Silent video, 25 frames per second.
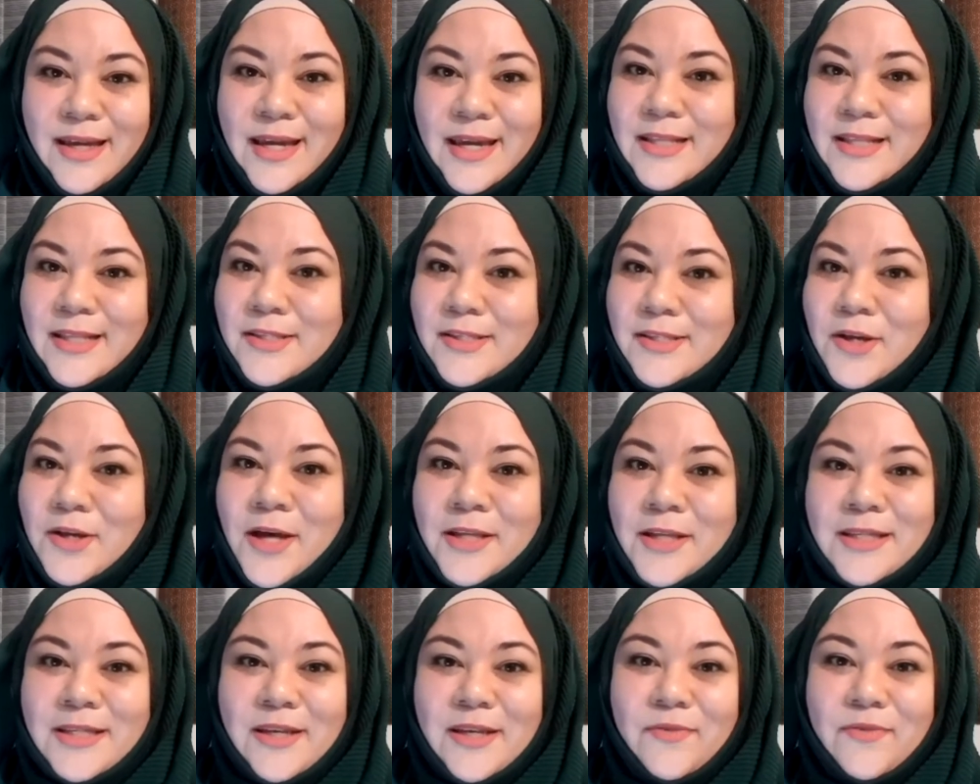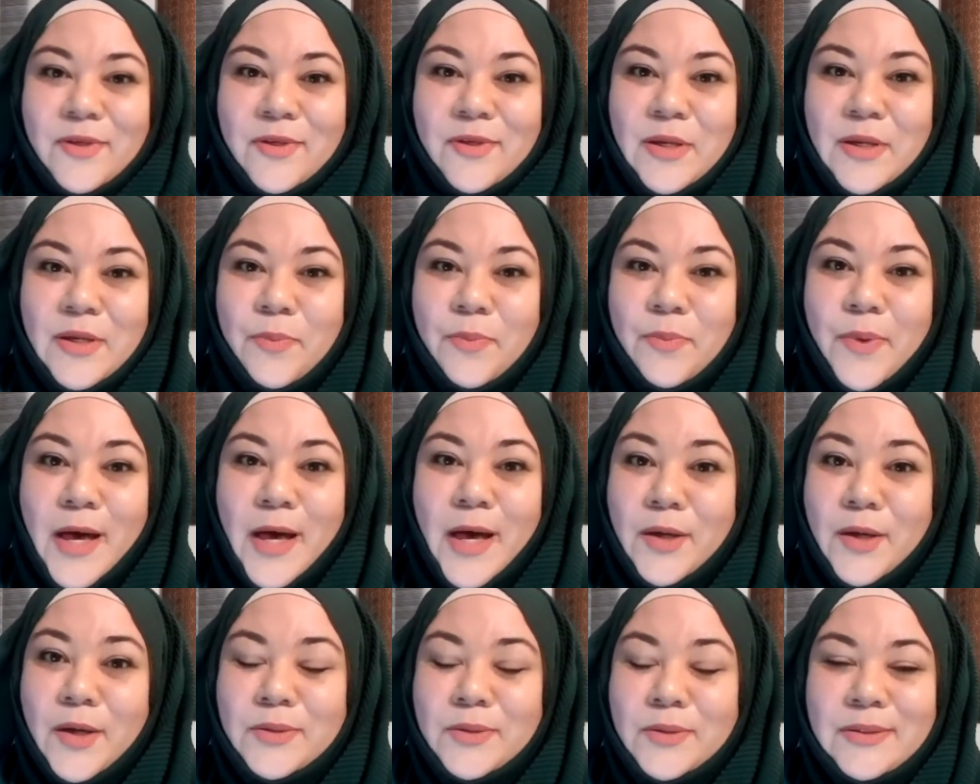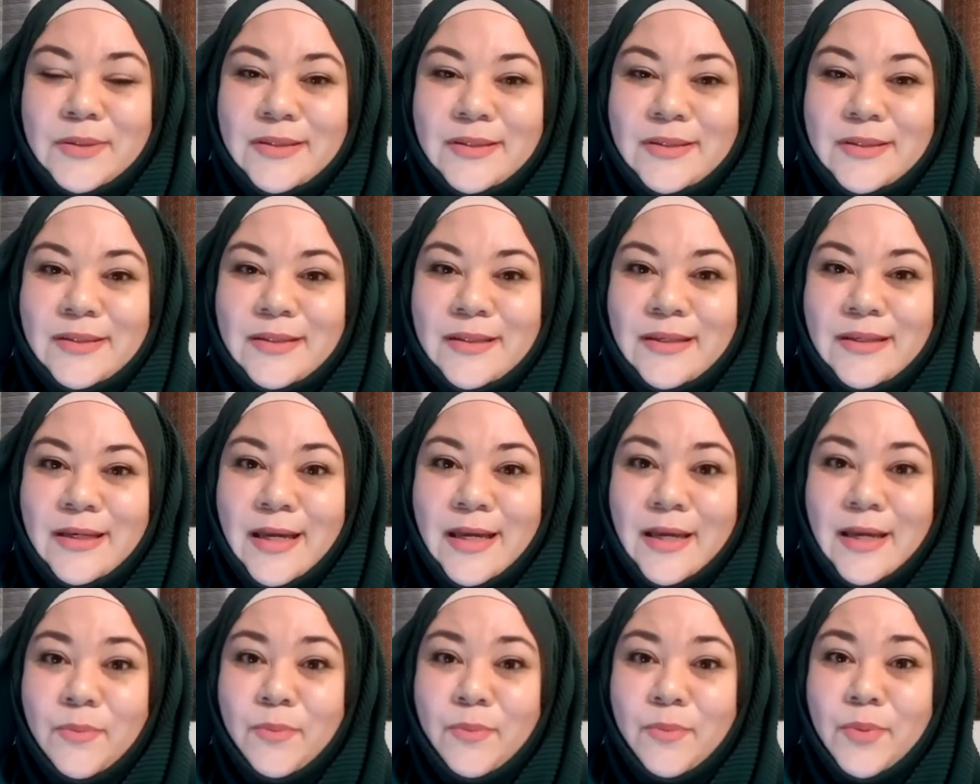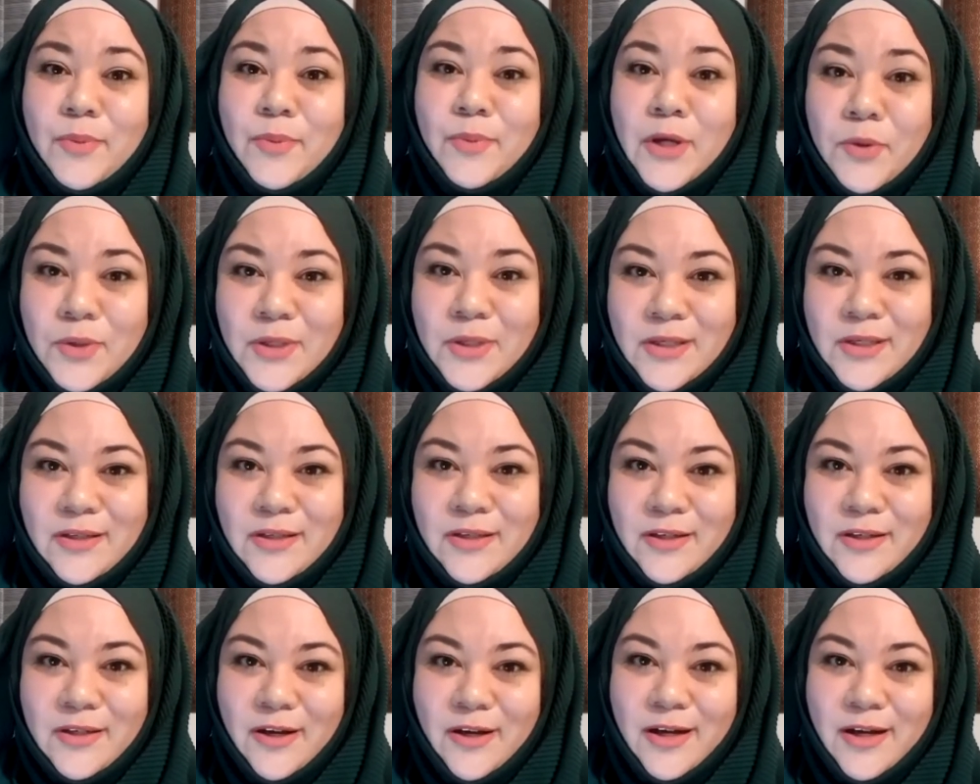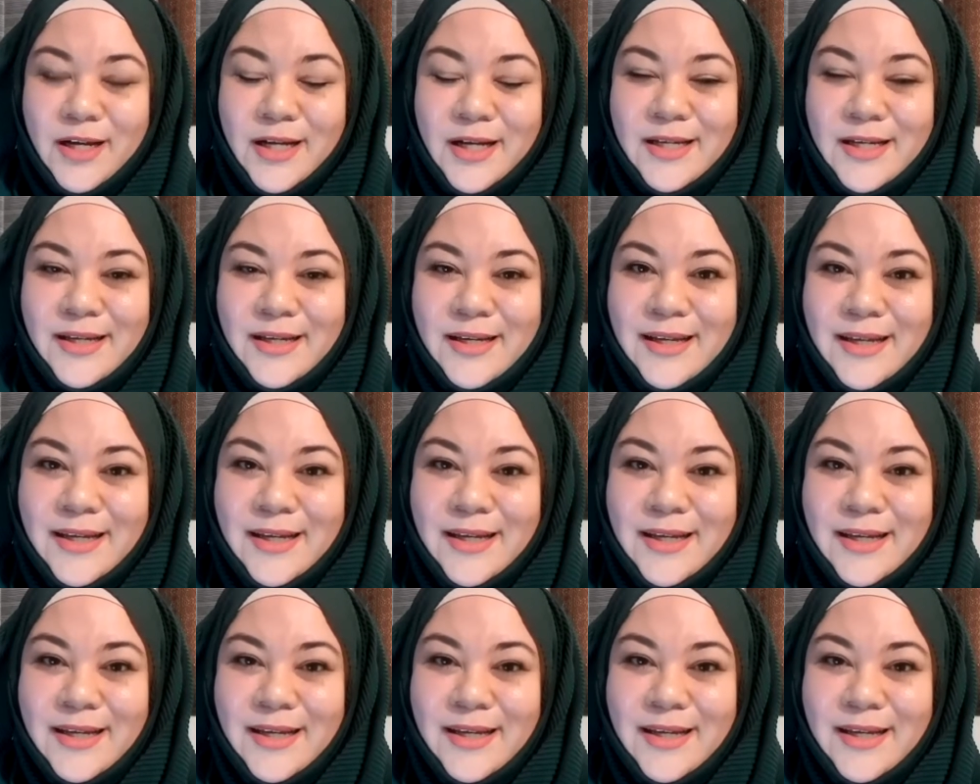It's not even about a broken car.